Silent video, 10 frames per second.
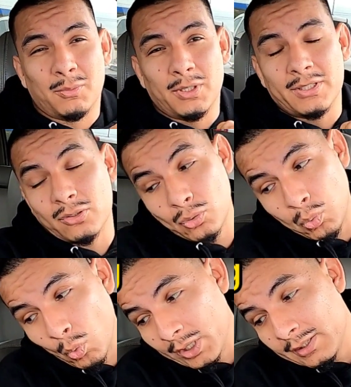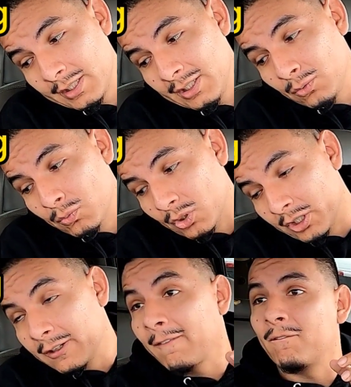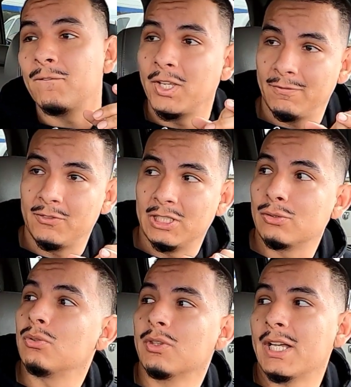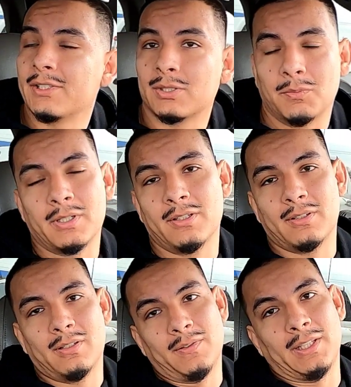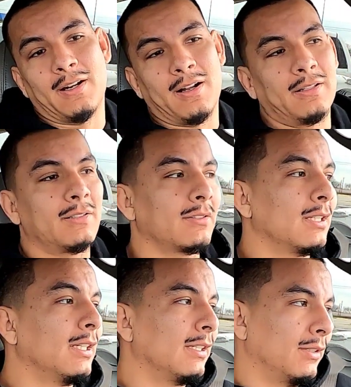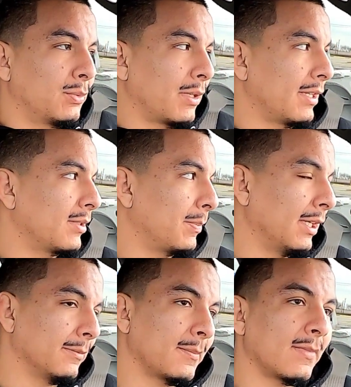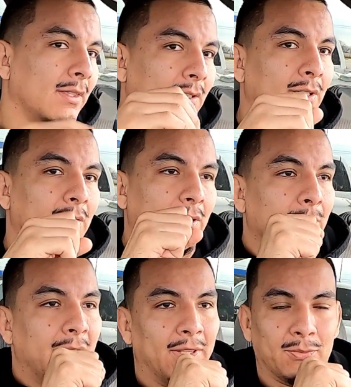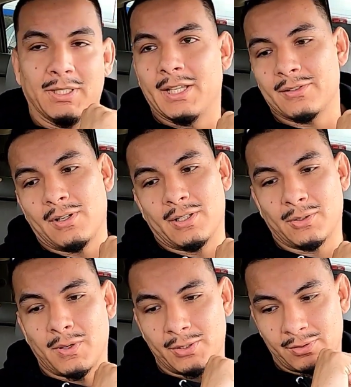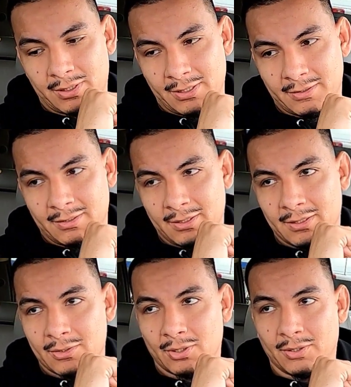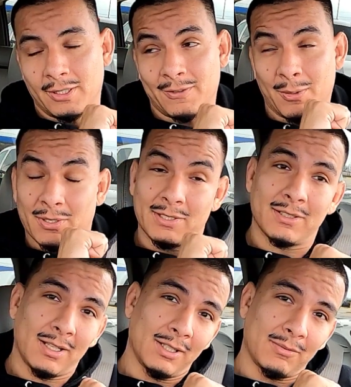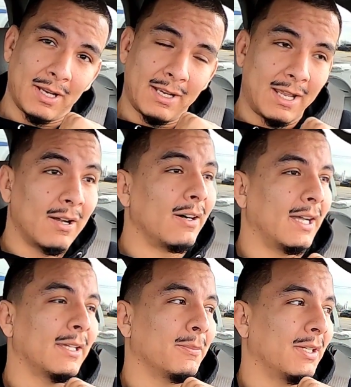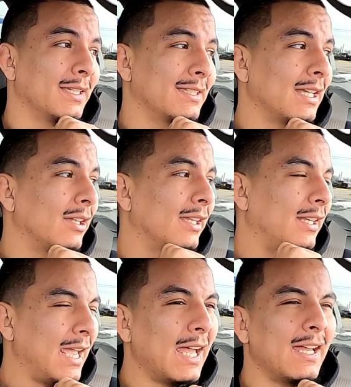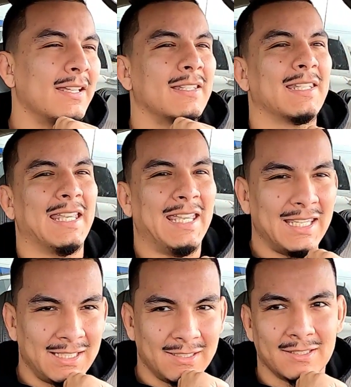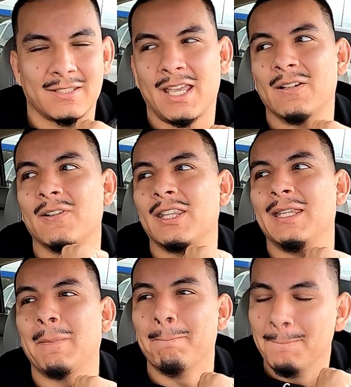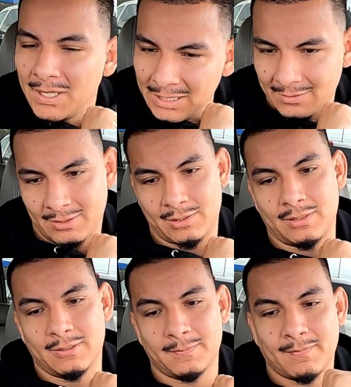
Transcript: was $2,150 is what I spent on my $3,000 Quadrasteer. So if I were to sell it right now, I could probably sell it as is, everything mint,